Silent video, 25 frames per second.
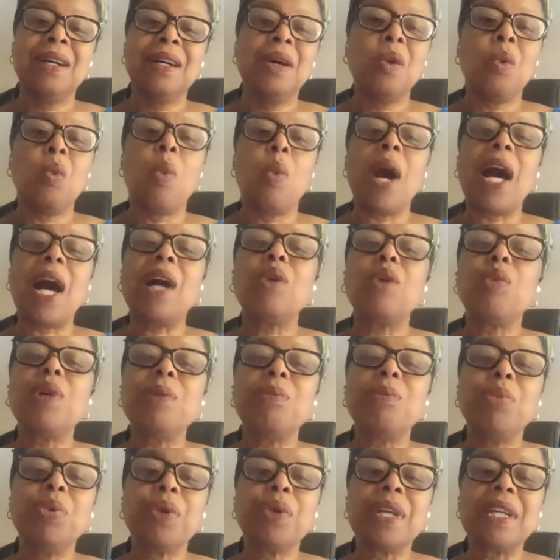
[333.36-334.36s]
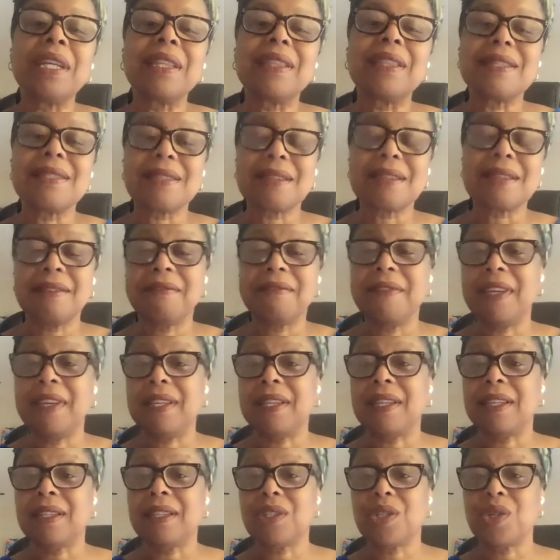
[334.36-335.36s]
while we bring this
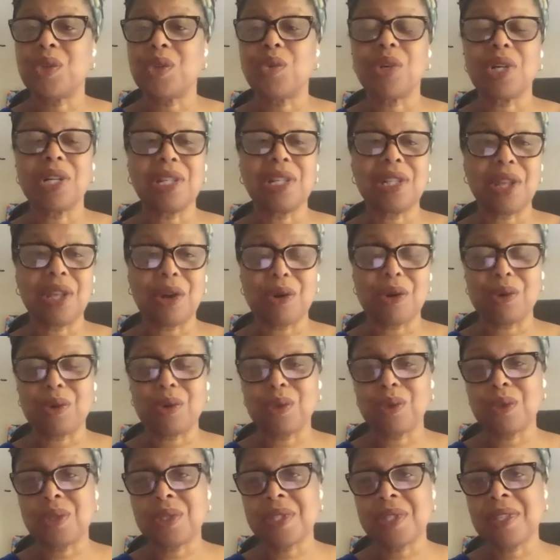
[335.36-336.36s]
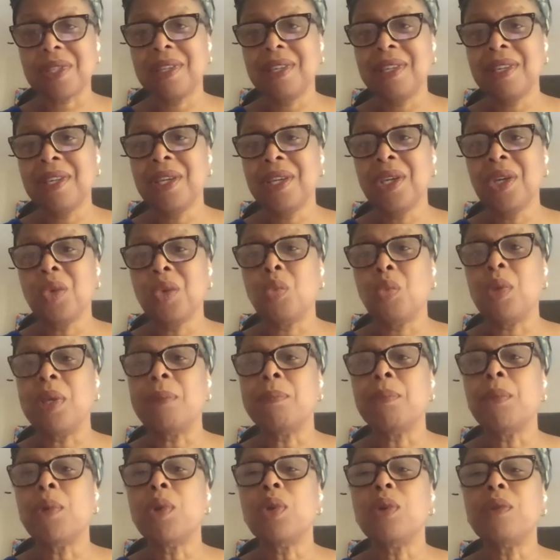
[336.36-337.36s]
convening to a close, we
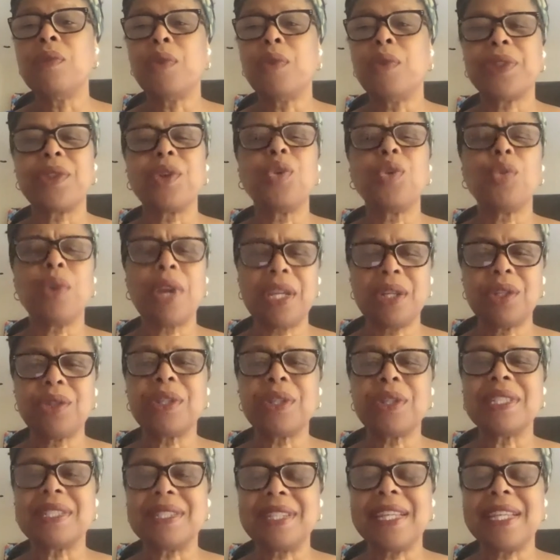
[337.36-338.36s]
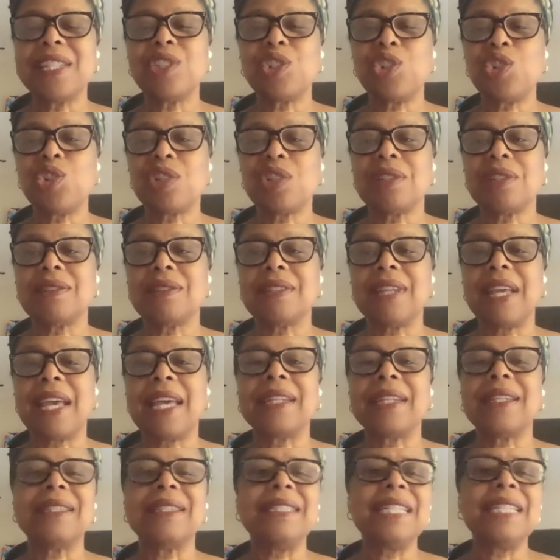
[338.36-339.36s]
move with greater intention
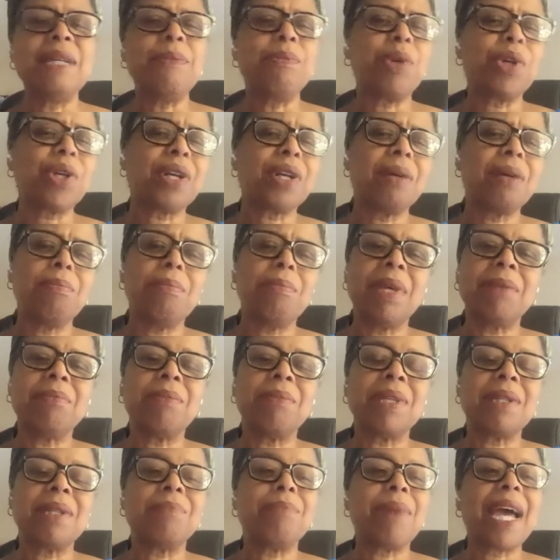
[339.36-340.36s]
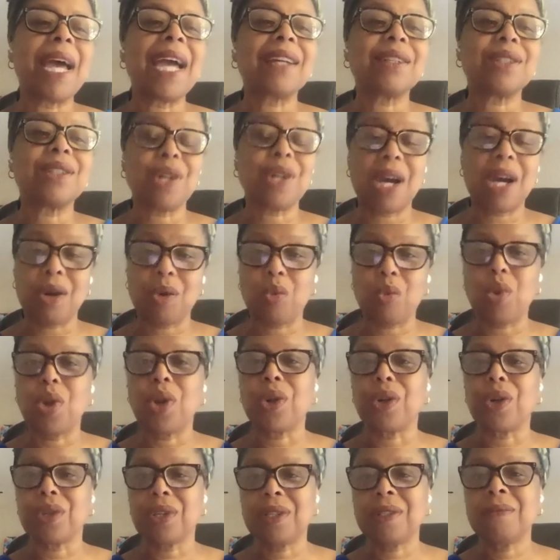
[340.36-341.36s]
and a deeper commitment back to our
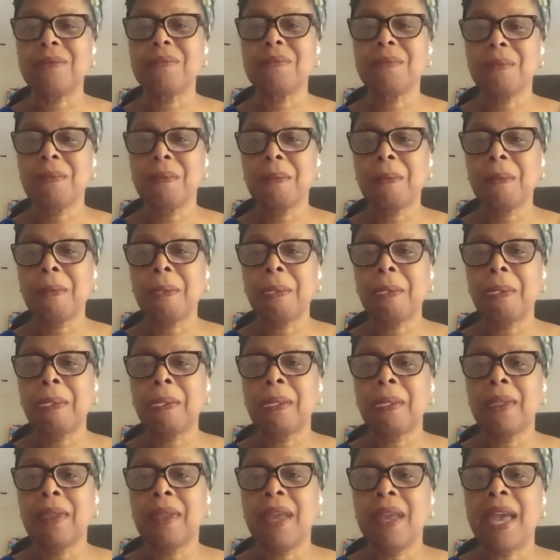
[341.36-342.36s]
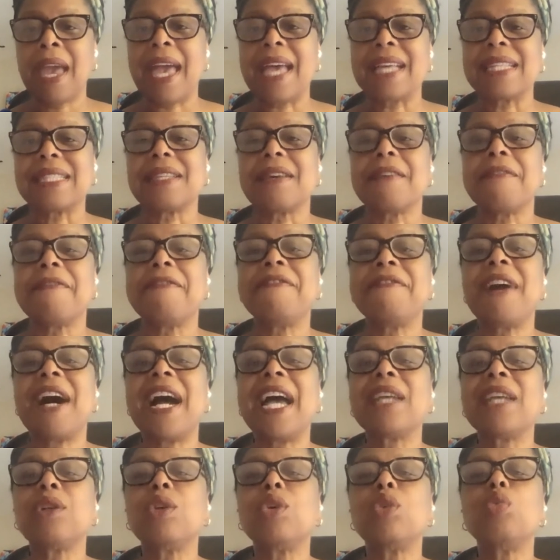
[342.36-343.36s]
work. As a
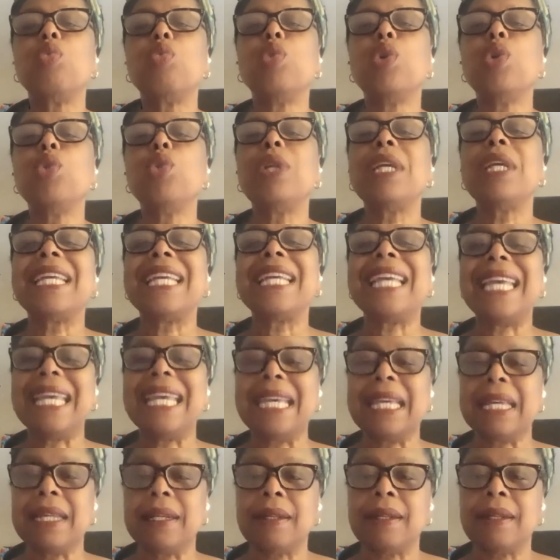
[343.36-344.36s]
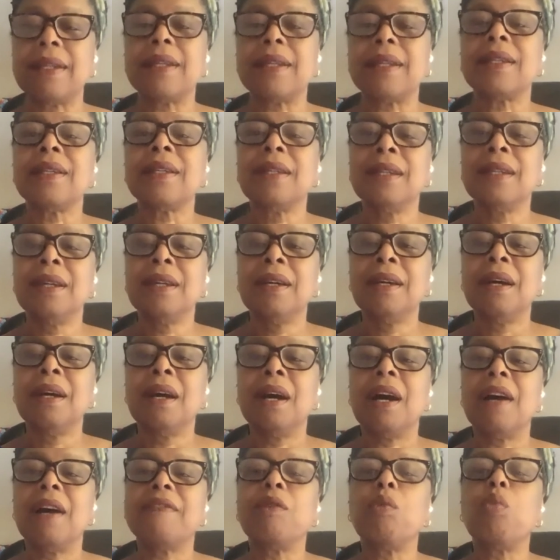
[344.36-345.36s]
final rooting in
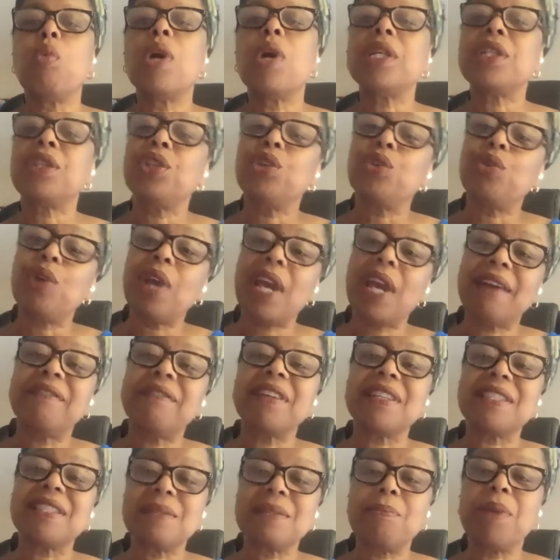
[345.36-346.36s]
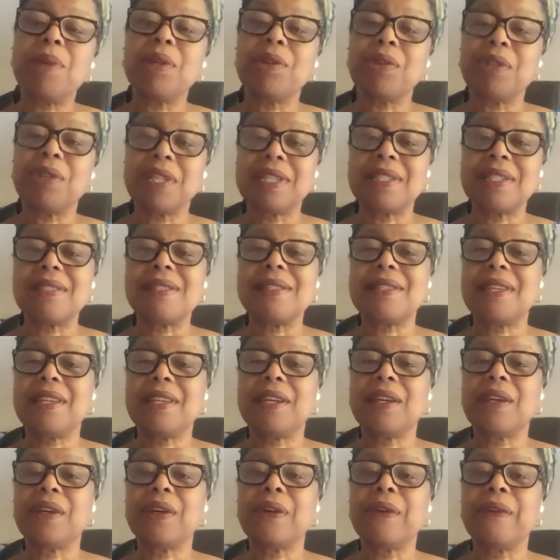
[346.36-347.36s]
of what you have experienced
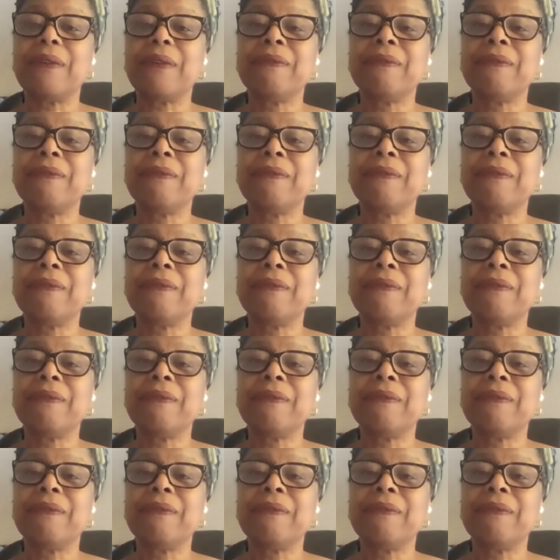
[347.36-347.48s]
here,